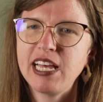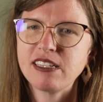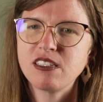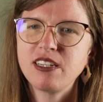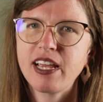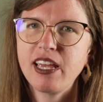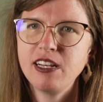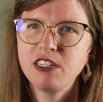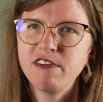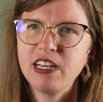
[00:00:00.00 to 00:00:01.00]
last
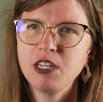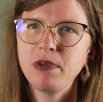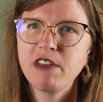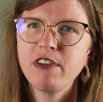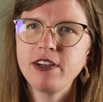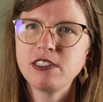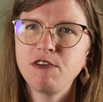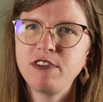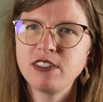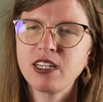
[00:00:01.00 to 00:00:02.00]
decade developing very
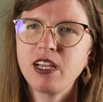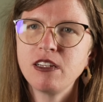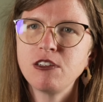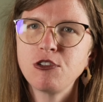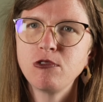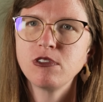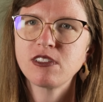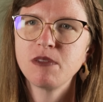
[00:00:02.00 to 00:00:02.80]
sophisticated tools